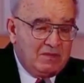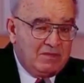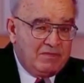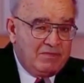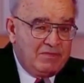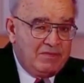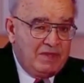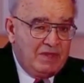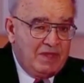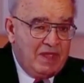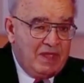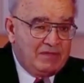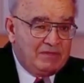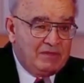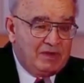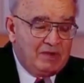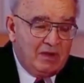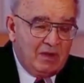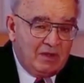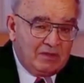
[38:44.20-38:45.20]
We have
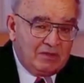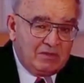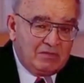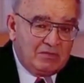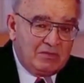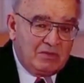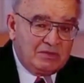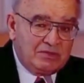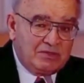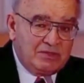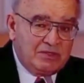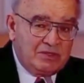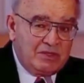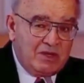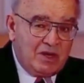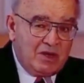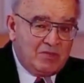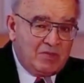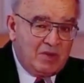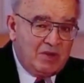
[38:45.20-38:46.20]
a lot of water in
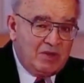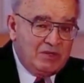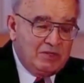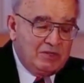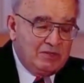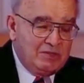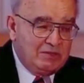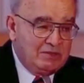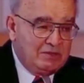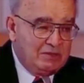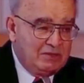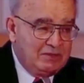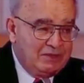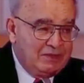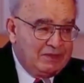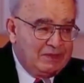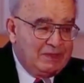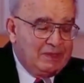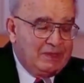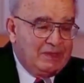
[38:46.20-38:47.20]
our body.
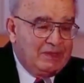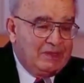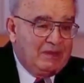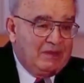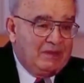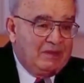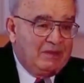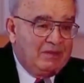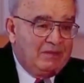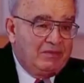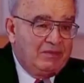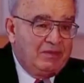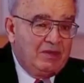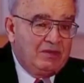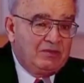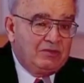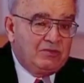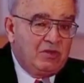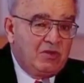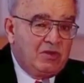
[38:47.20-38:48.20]
We
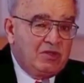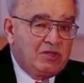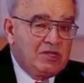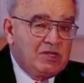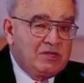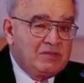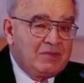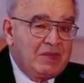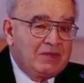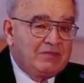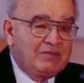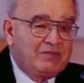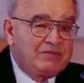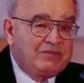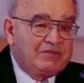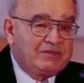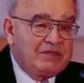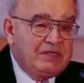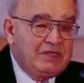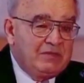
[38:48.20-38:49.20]
are talking about
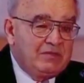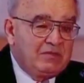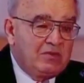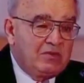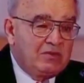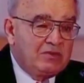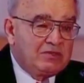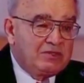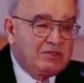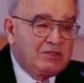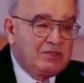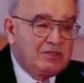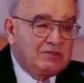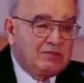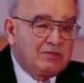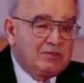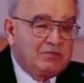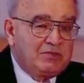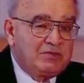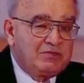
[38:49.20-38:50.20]
free water
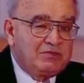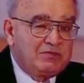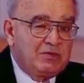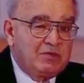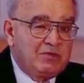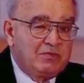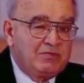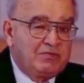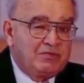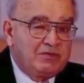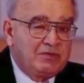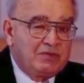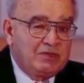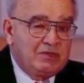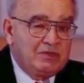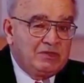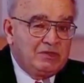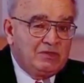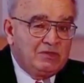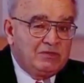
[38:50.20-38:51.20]
to perform
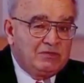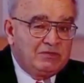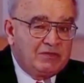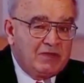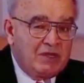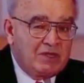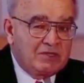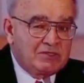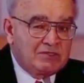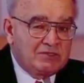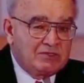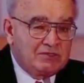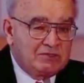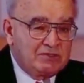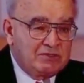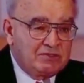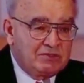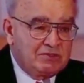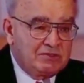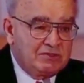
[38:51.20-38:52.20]
new
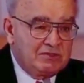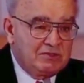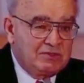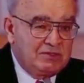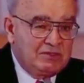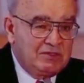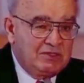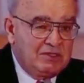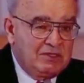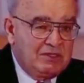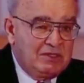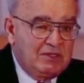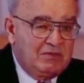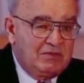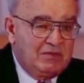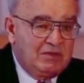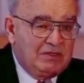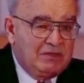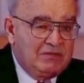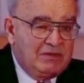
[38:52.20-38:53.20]
functions.
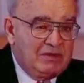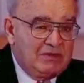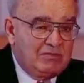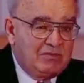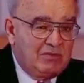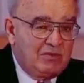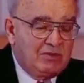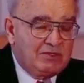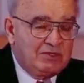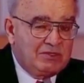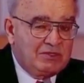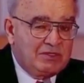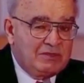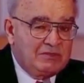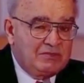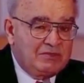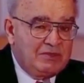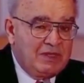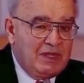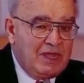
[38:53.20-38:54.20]
Whatever water
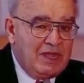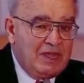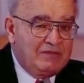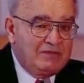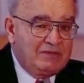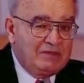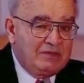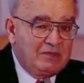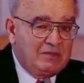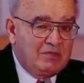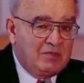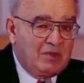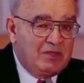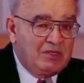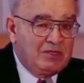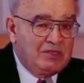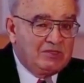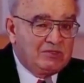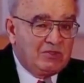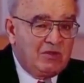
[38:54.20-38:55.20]
that we have in the
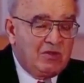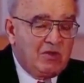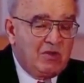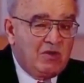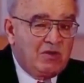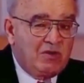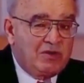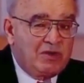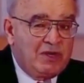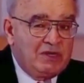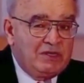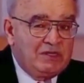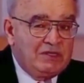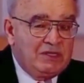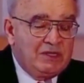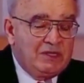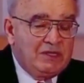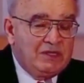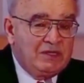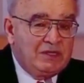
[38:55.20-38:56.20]
body is
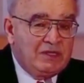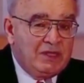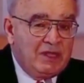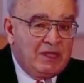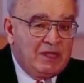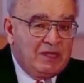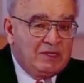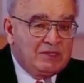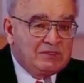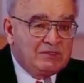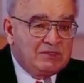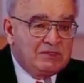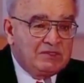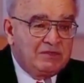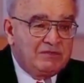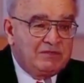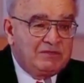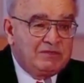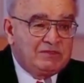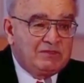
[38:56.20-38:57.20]
already engaged
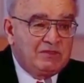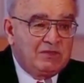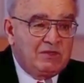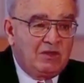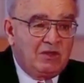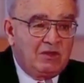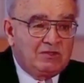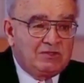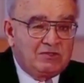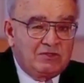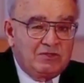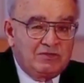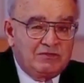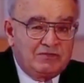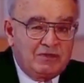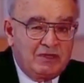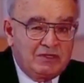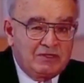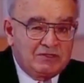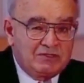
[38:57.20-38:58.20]
in a physiological
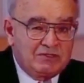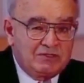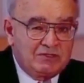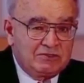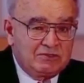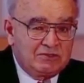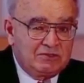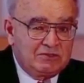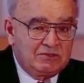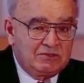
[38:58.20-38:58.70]
function.